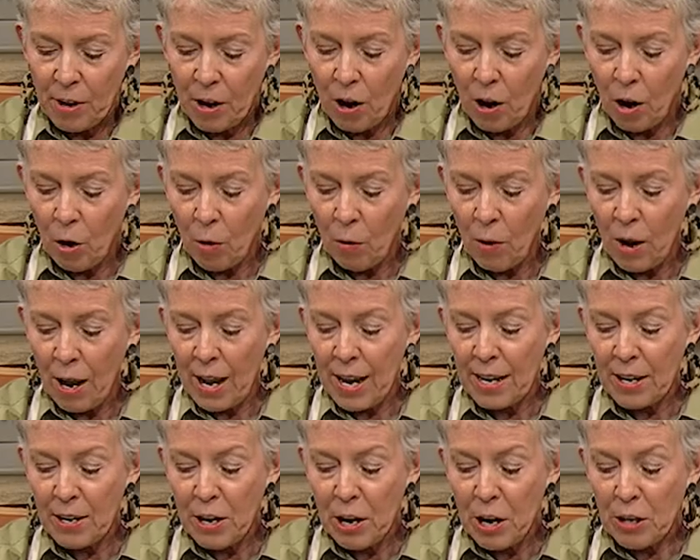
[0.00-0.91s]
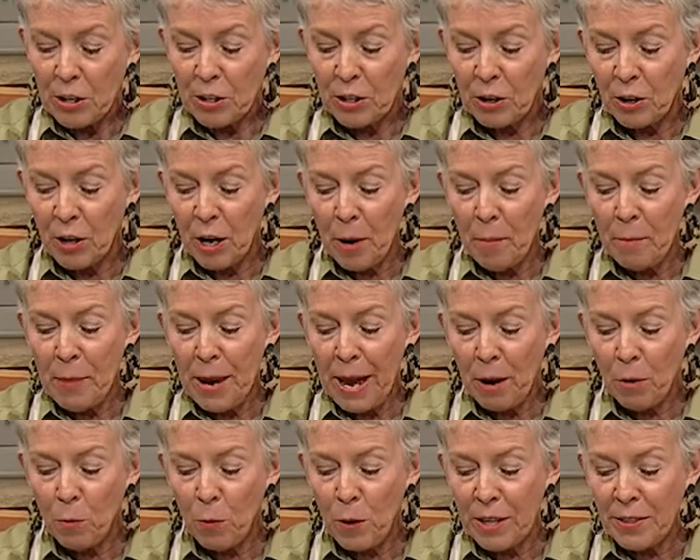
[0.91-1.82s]
All right, so come
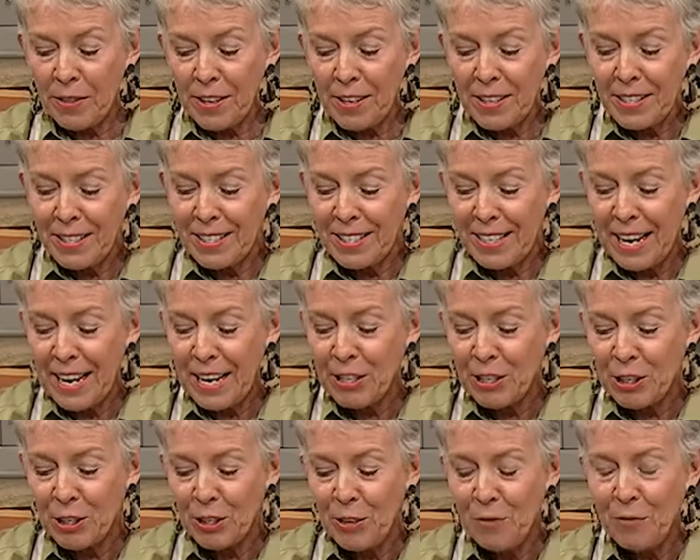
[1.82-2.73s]
back with us in just a